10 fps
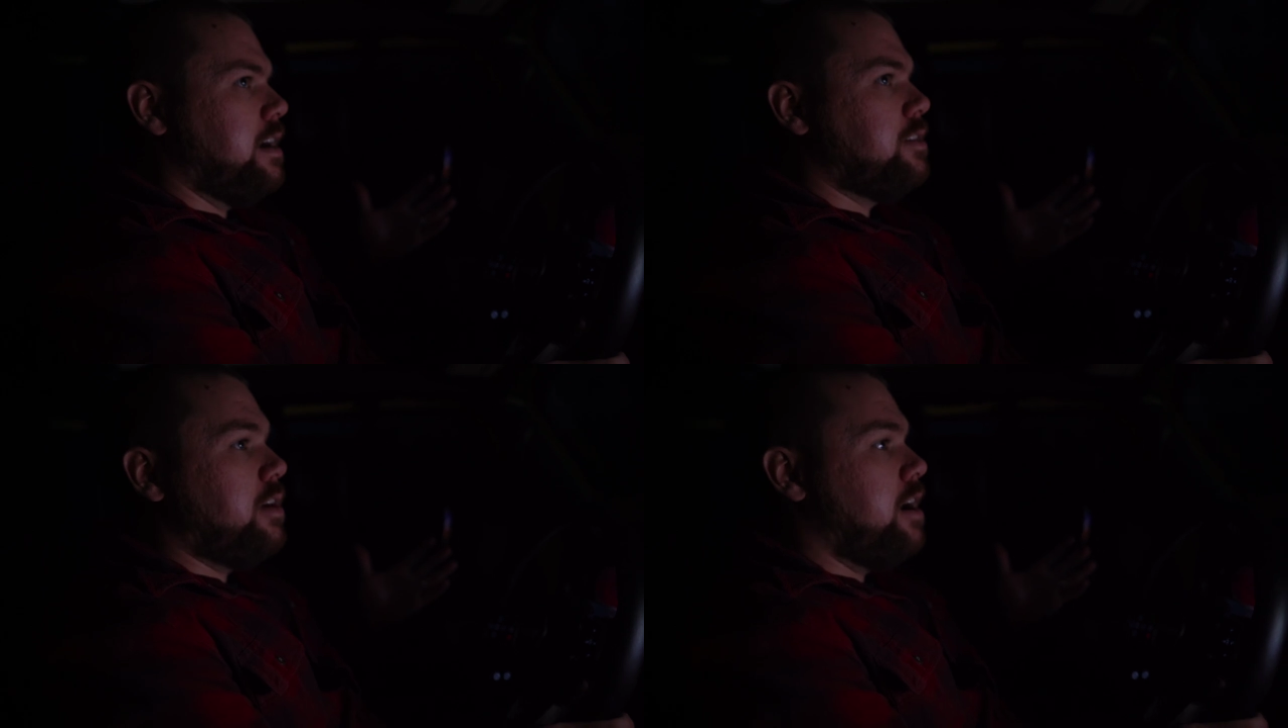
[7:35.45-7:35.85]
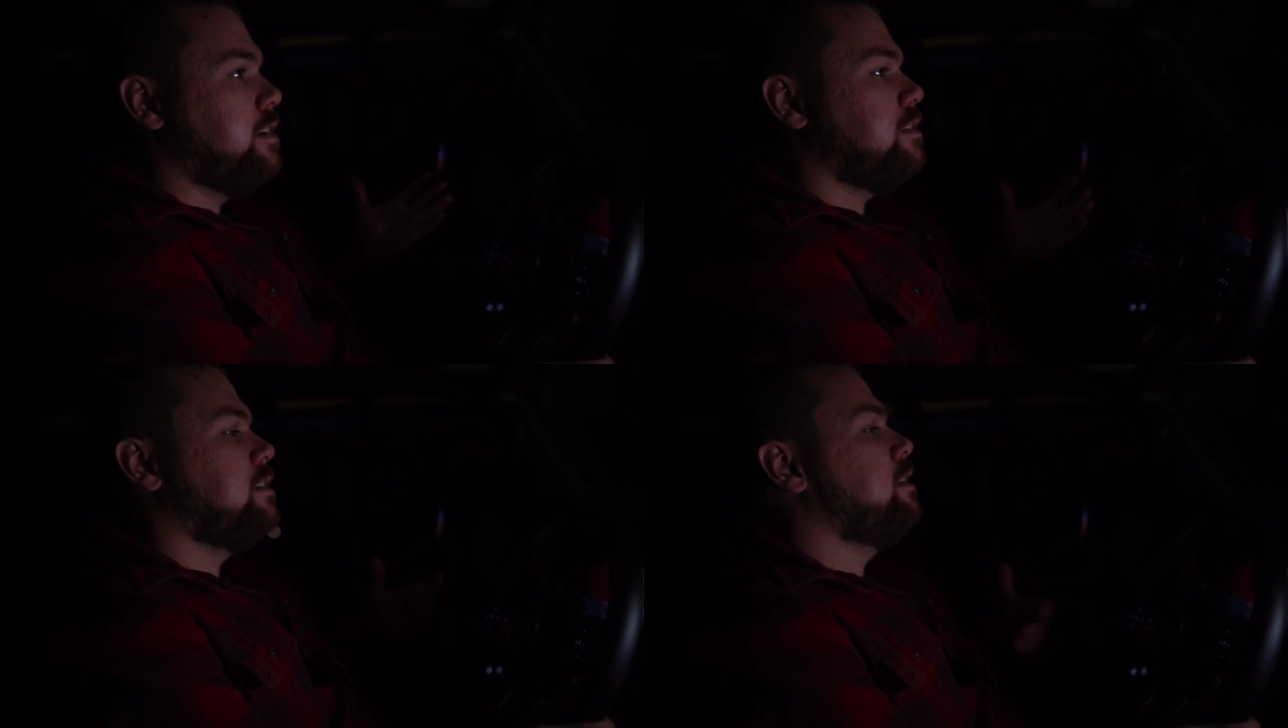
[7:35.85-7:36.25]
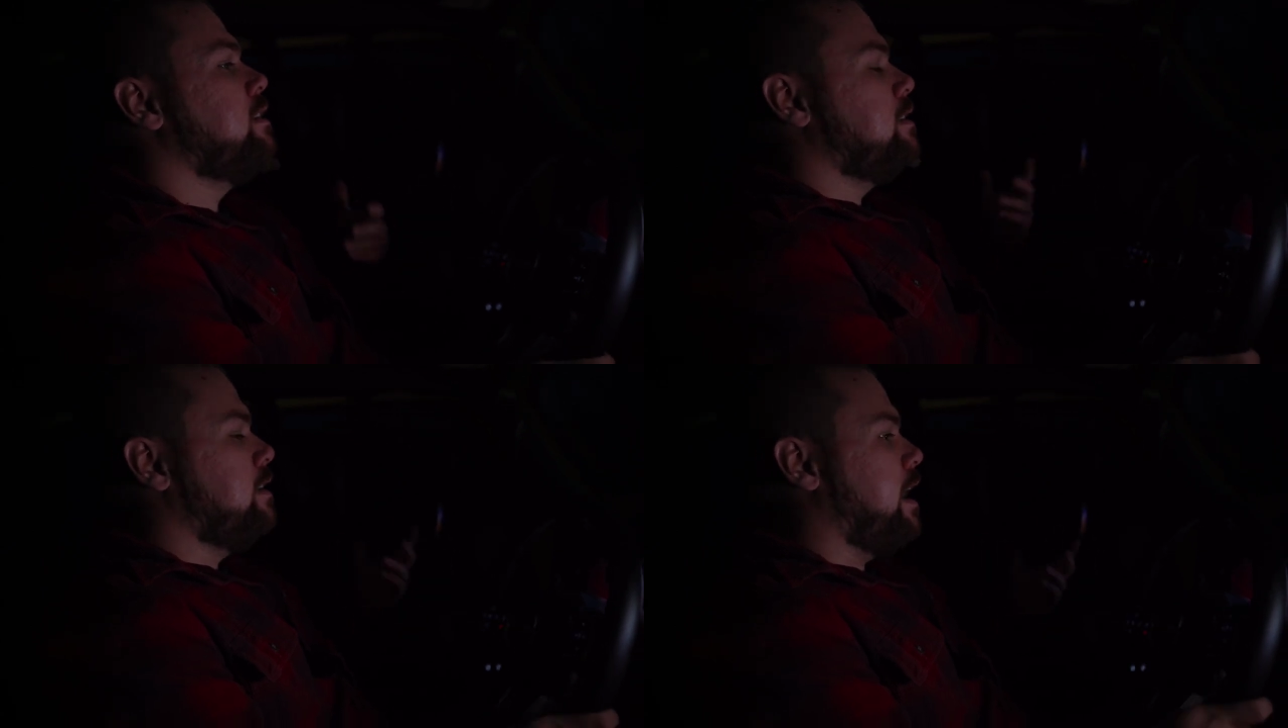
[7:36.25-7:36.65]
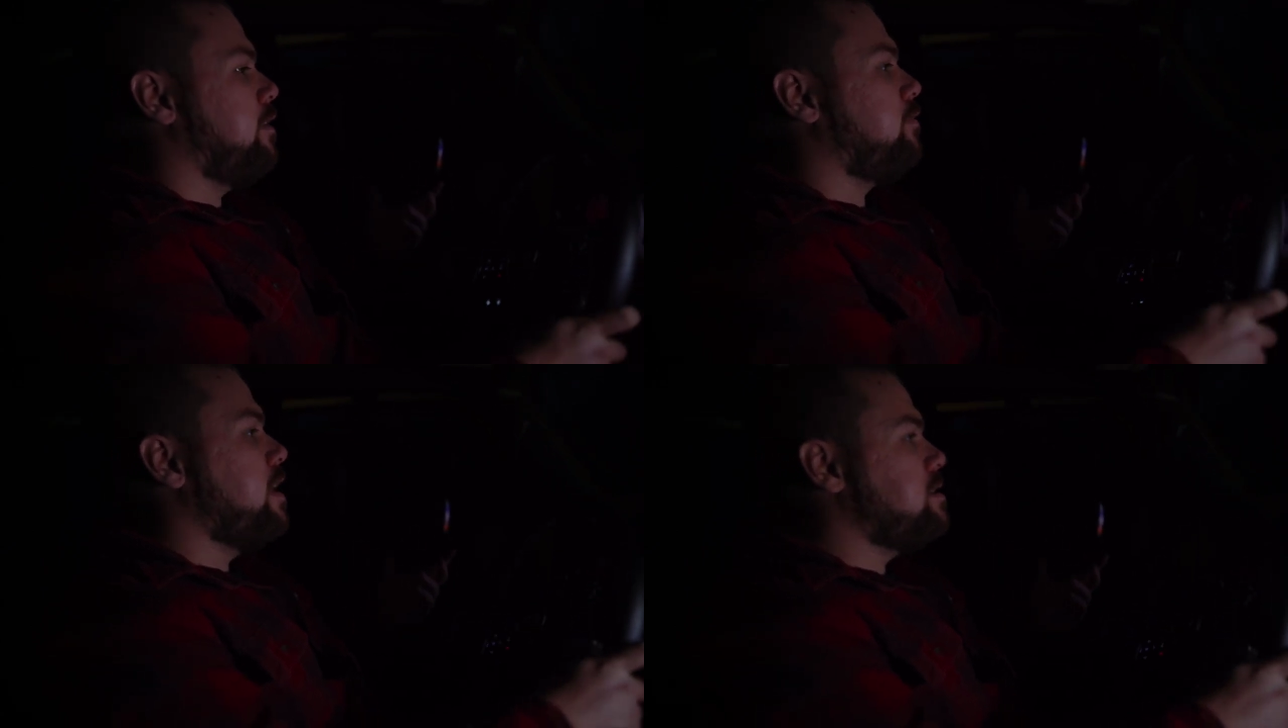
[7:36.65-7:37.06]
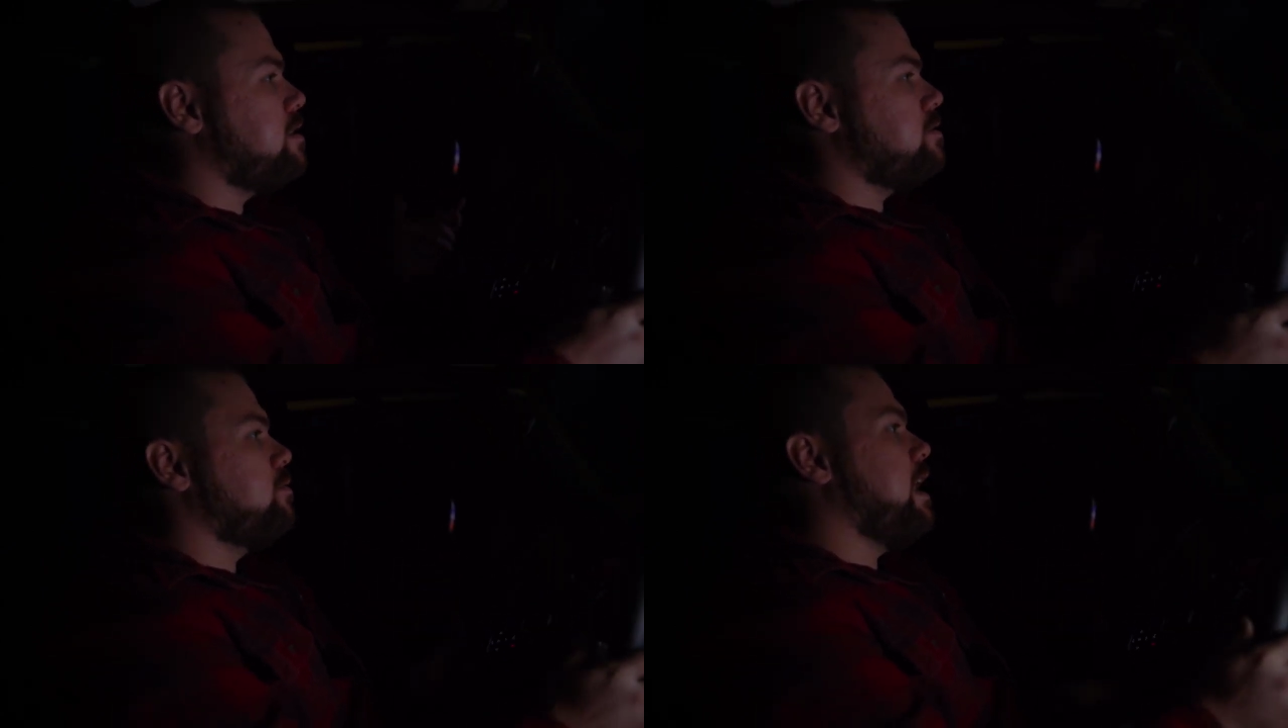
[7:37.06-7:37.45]
I don't hunt. I have friends
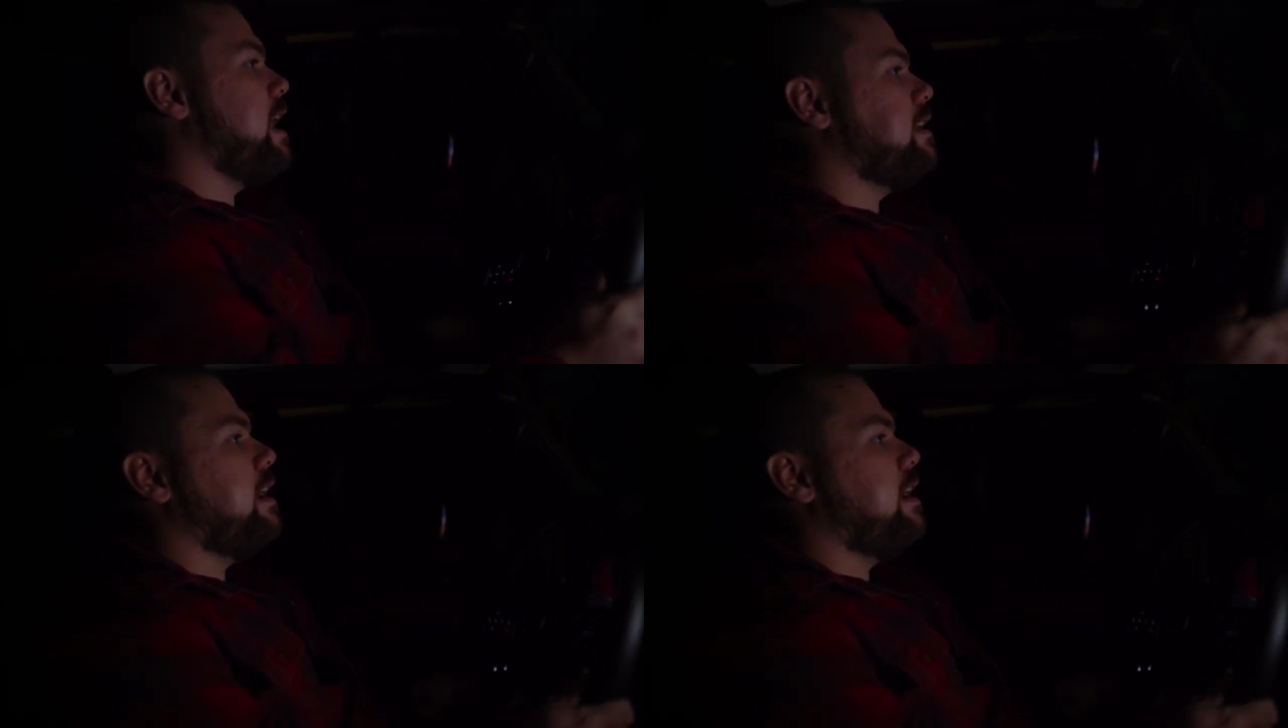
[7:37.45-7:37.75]
that do that,